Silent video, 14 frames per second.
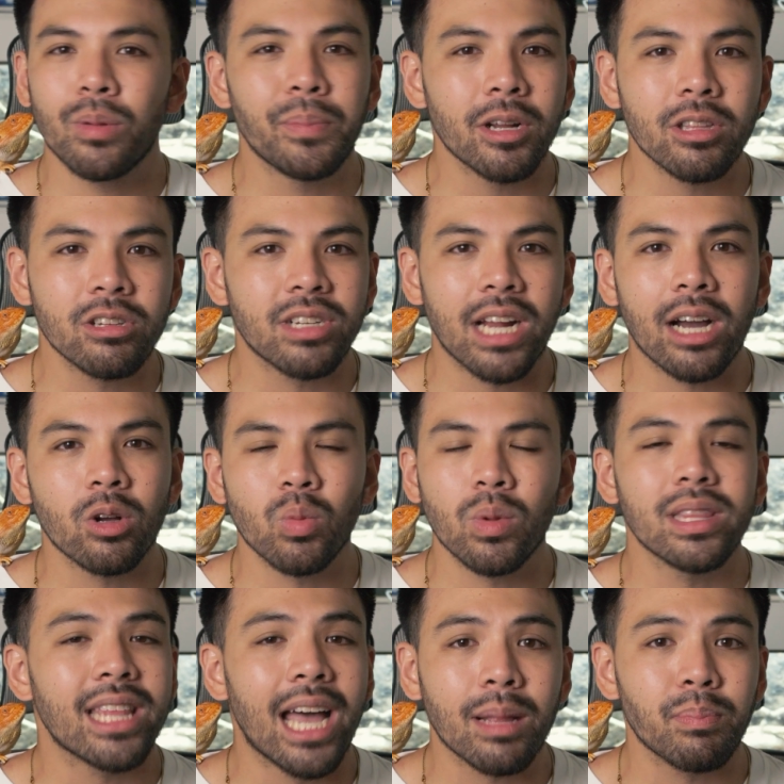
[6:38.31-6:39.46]
your bearded dragon will
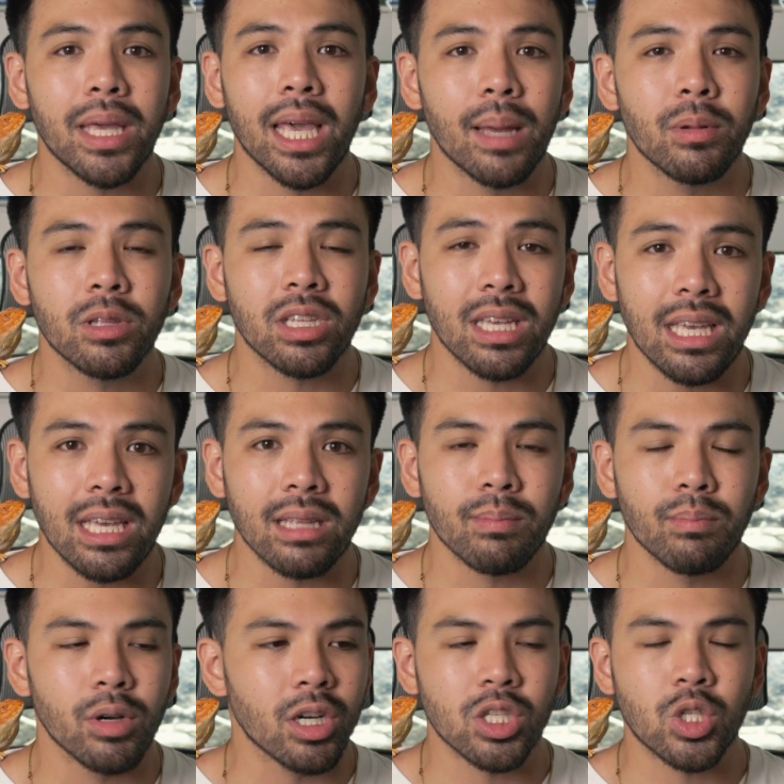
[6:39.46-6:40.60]
not be able to eat
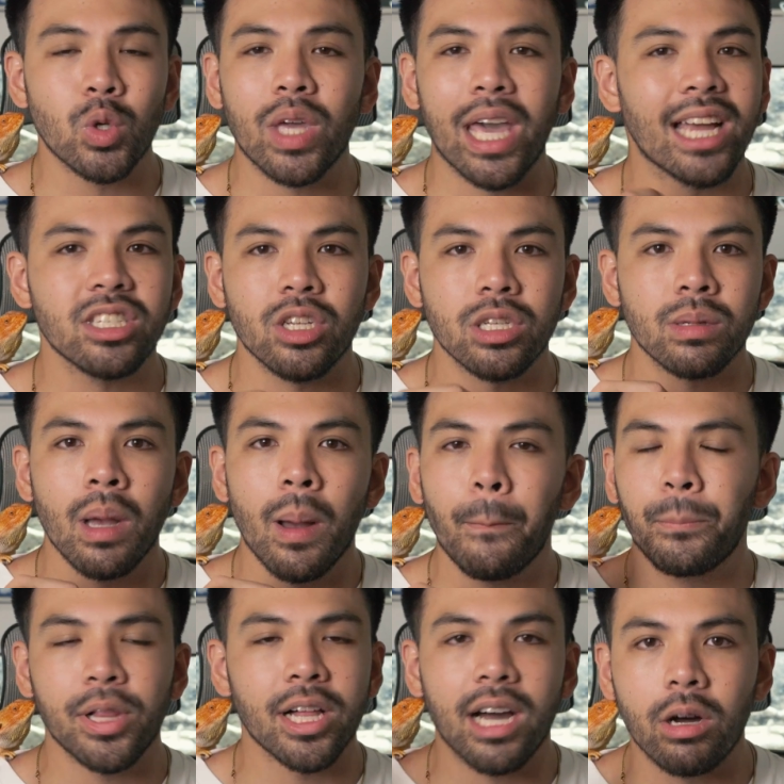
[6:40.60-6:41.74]
because you can't just
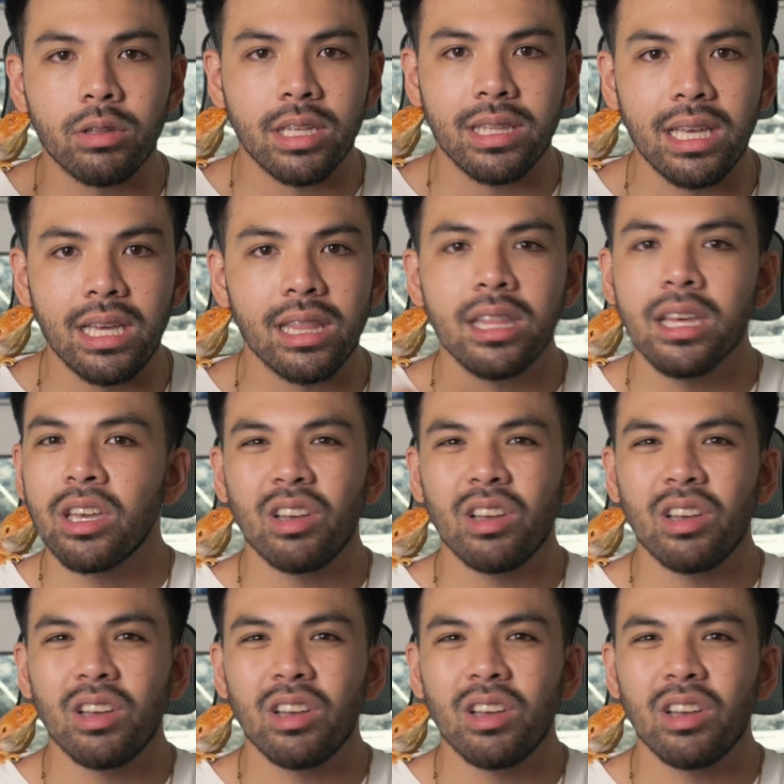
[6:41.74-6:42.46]
pluck out the teeth.